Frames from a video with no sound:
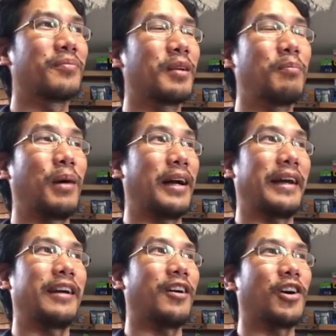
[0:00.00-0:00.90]

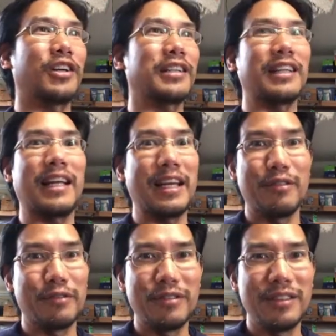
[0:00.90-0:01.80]
my art
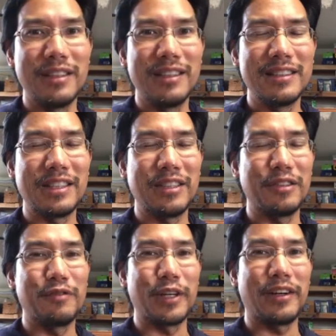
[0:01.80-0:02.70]
life
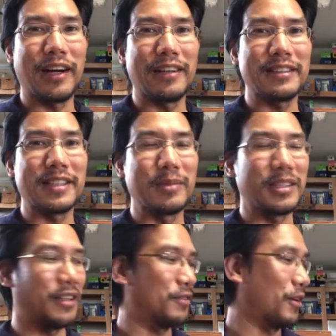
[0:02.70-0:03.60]
to figure out some
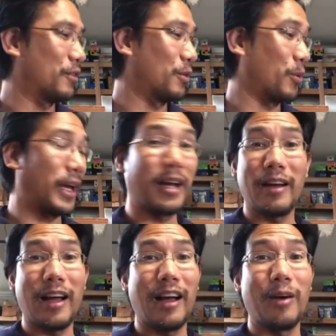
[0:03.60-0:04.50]
stuff of the
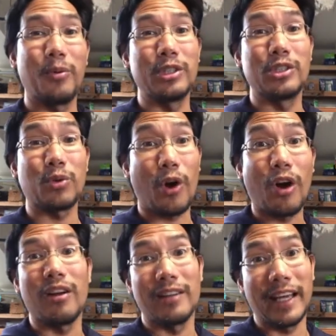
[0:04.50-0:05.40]
way I would
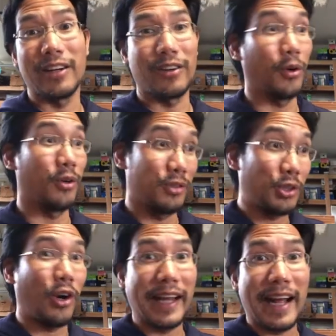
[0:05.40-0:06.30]
draw later or
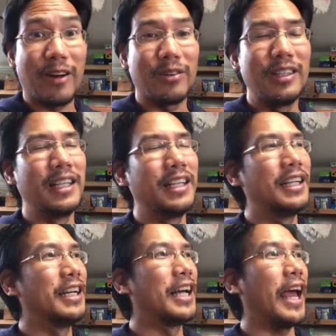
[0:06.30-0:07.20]
draw now.
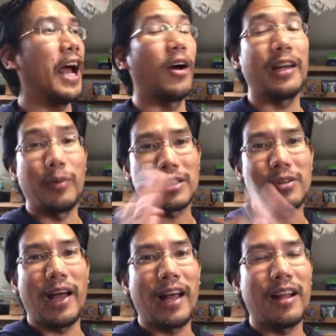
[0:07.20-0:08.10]
Anyway,
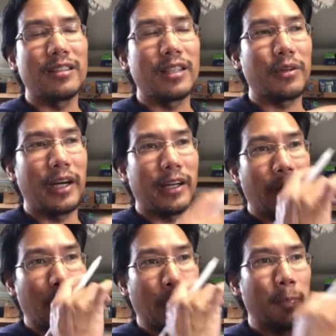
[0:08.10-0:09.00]
so Al de
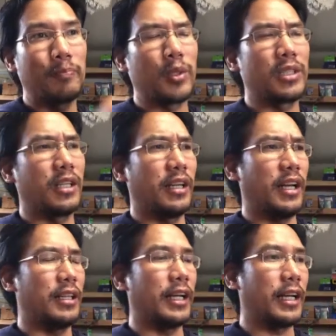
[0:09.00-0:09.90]
Credico was
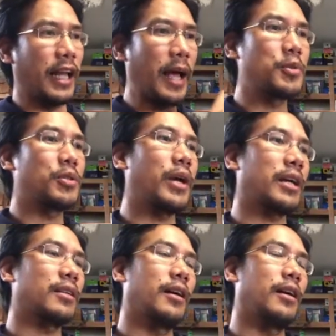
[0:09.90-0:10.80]
like an
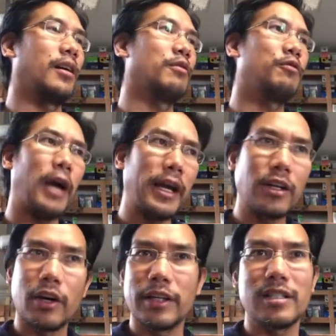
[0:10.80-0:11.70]
abstract
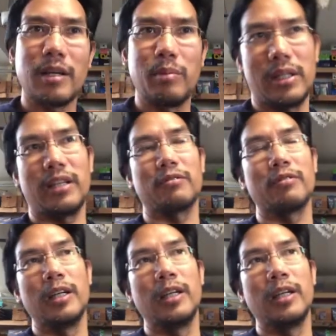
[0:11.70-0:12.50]
fine artist, I believe.